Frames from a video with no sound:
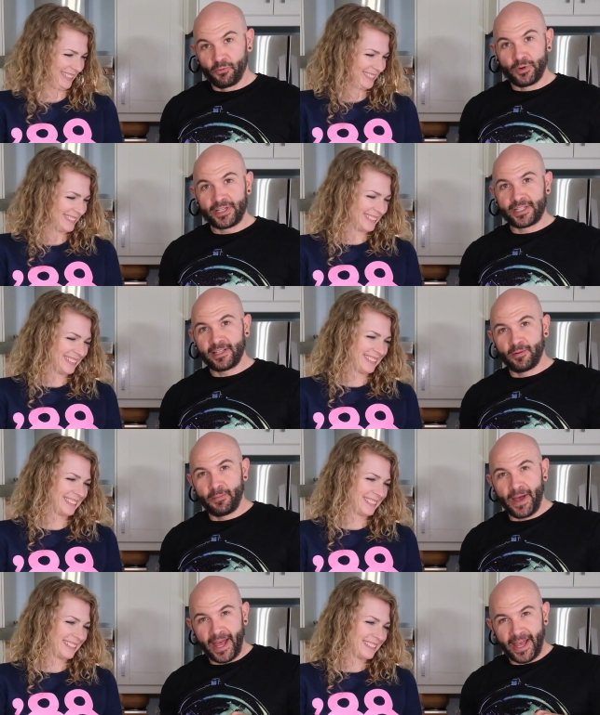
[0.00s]

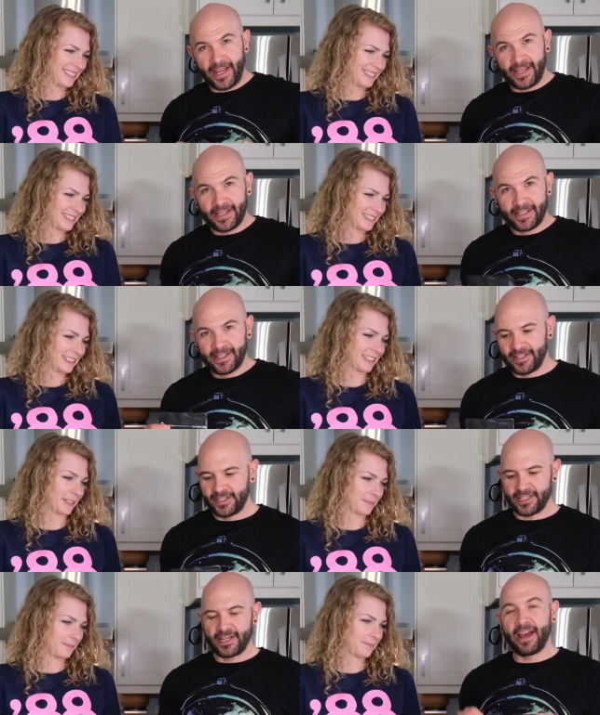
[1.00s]
Speaker 1: resealable bag,
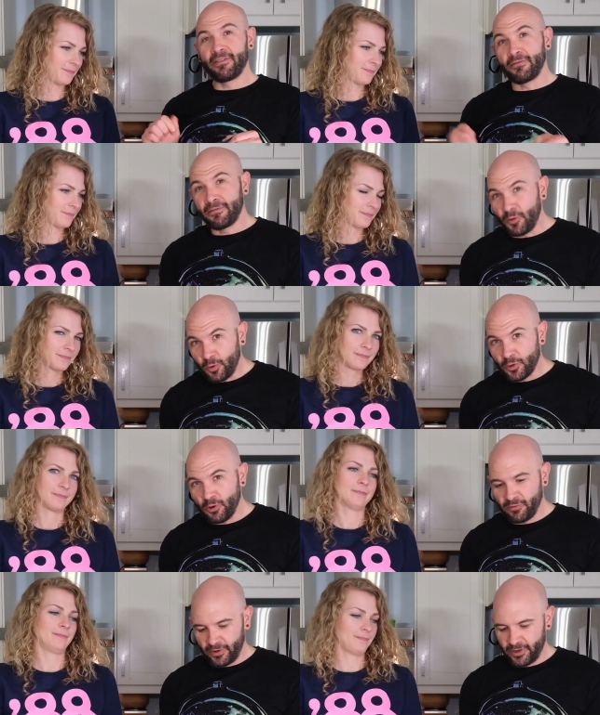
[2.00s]
yeah. doesn't have the
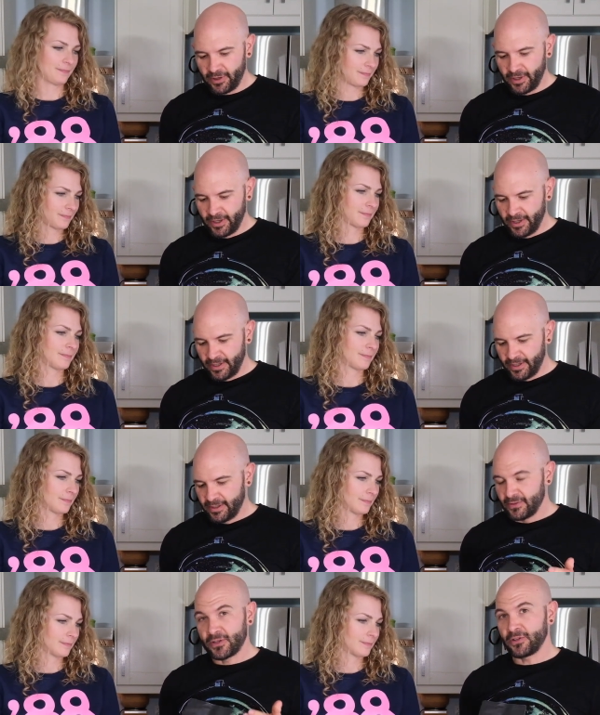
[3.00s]
fold over.
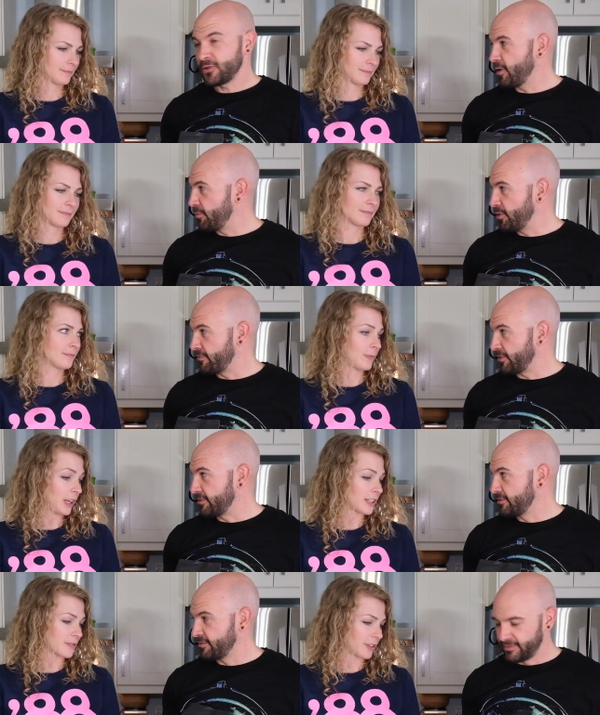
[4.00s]
It's also quite
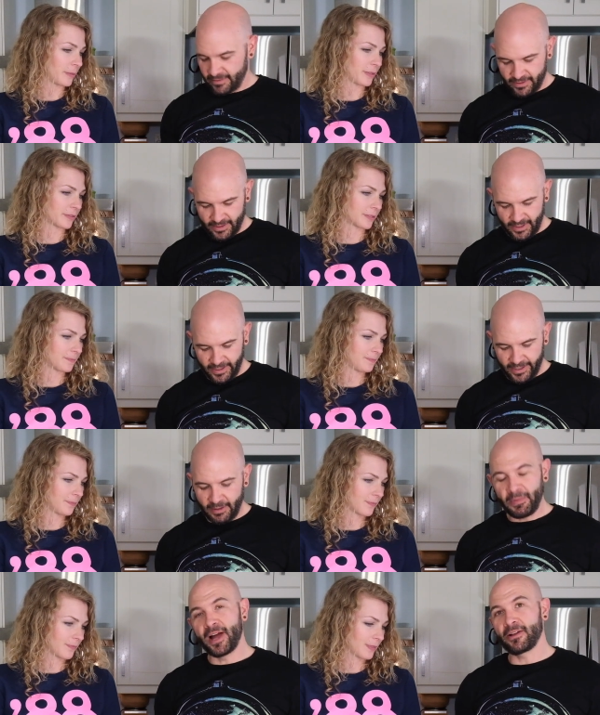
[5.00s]
beautiful. It is very beautiful. I
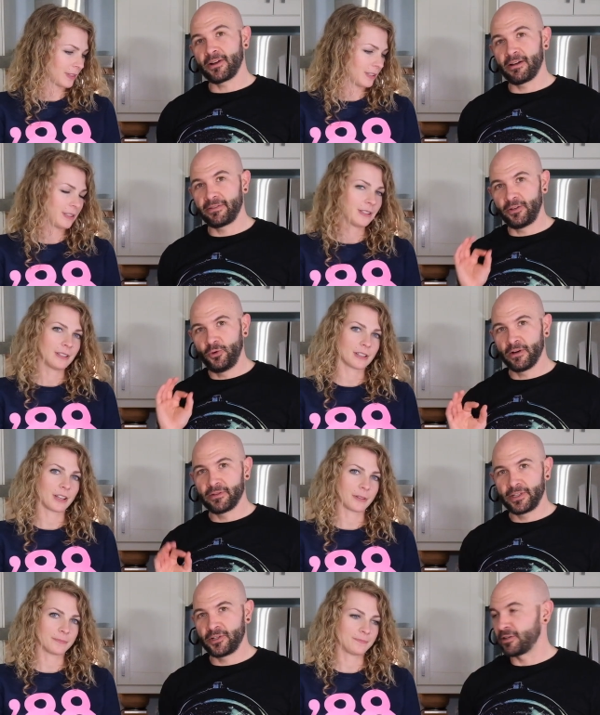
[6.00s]
think Pallet Coffee,
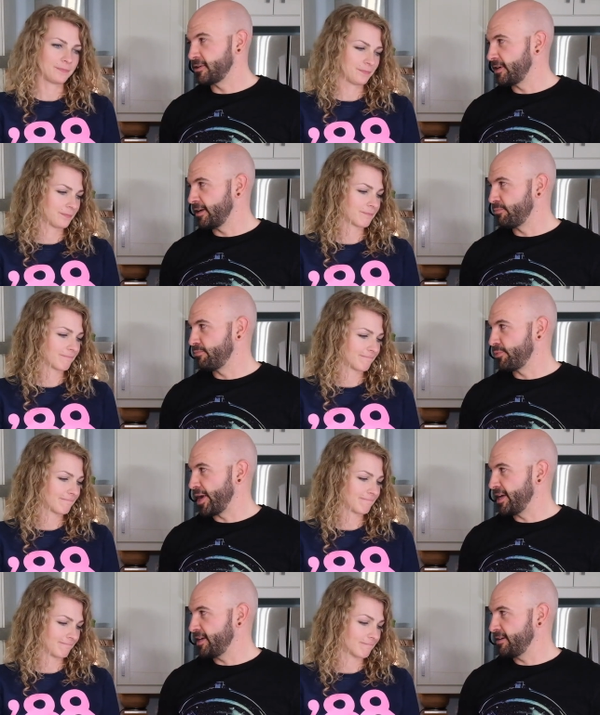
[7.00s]
whoever yeah. did your uh,
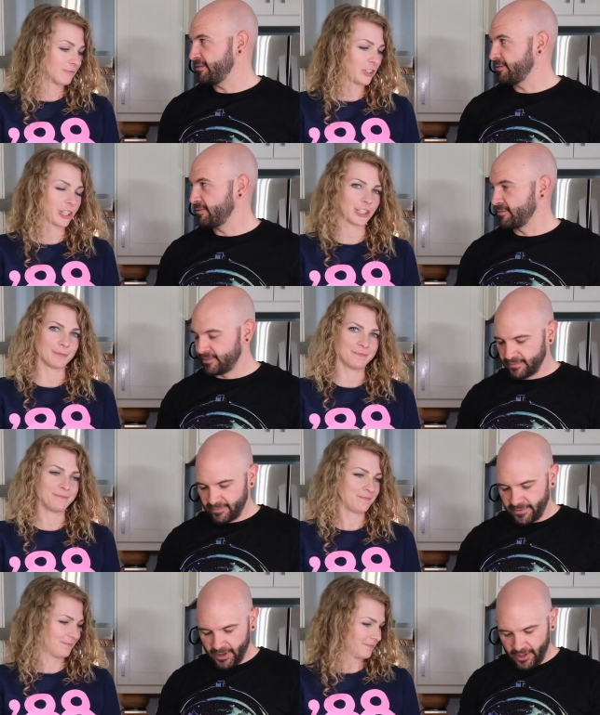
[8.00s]
branding. Very good.
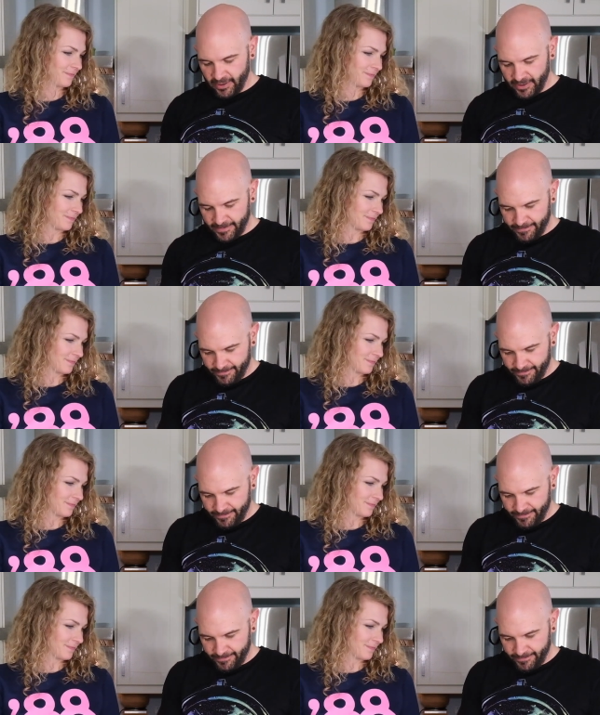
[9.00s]
Very good.